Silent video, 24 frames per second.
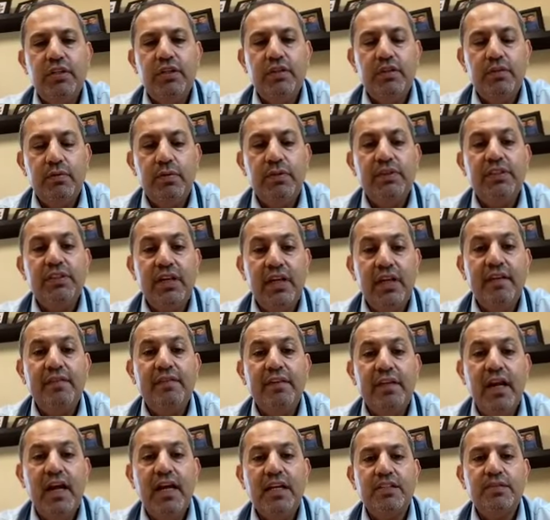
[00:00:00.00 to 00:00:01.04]
The Winter
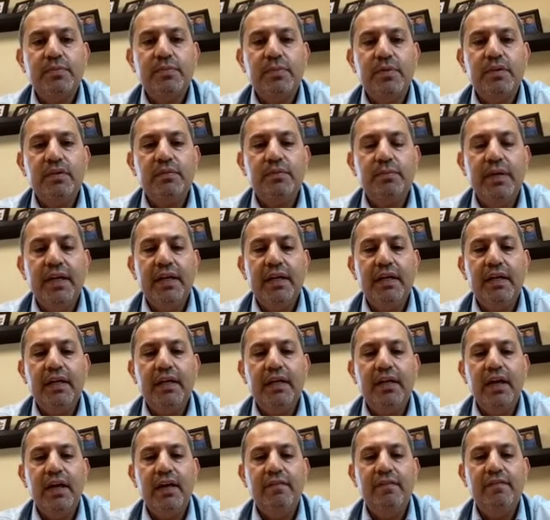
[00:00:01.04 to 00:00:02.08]
Haven Hospital,
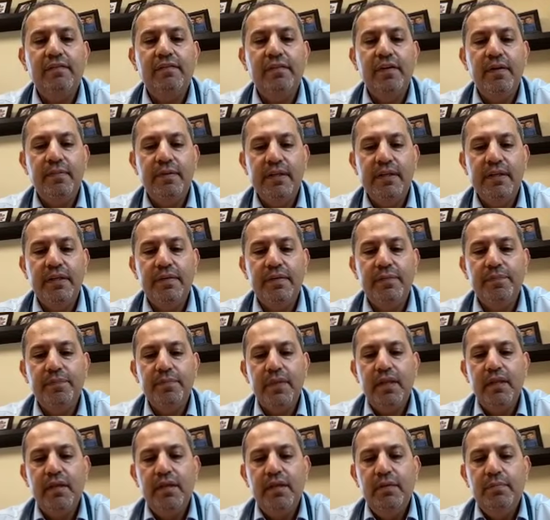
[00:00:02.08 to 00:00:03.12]
Baycare have family
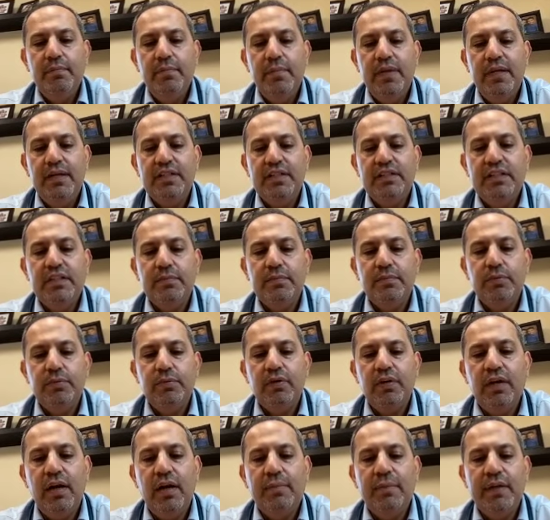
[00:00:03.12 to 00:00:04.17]
medicine
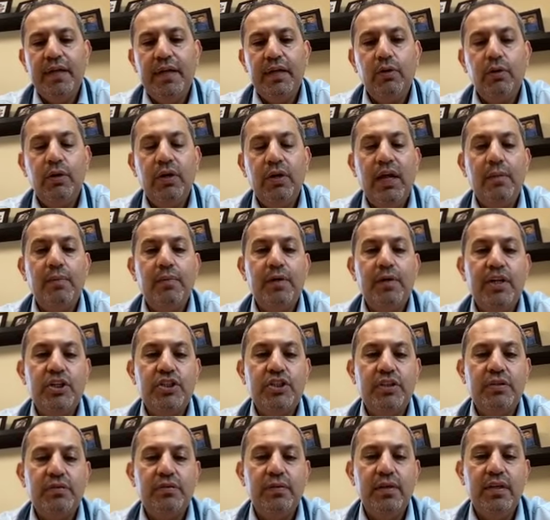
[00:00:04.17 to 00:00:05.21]
program in
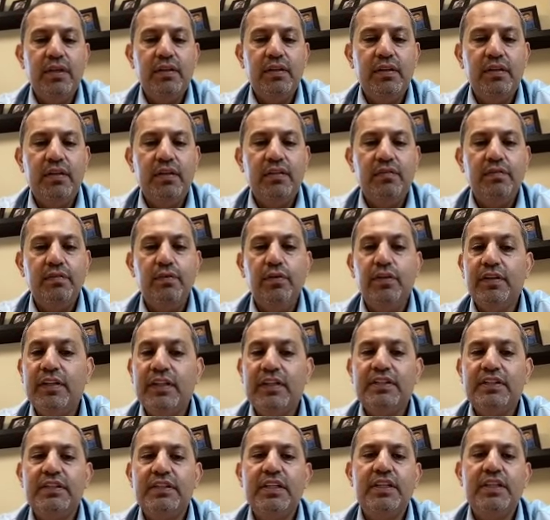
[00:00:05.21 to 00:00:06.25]
collaboration with Florida
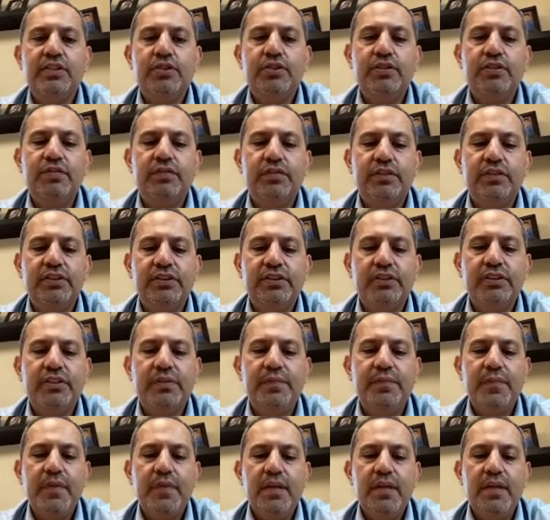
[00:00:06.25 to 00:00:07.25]
State University.